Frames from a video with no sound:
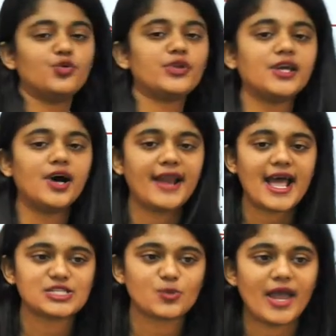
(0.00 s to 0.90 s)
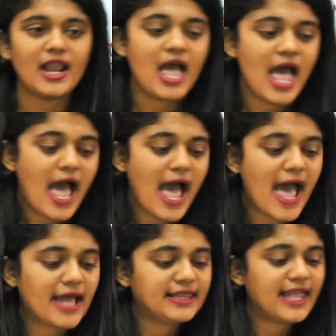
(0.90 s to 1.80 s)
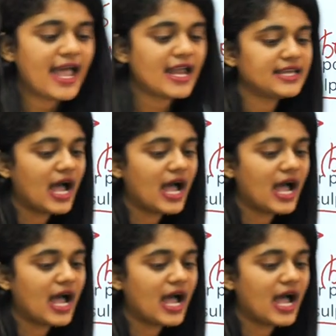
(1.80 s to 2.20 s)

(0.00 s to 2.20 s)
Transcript: 2 here as well, and then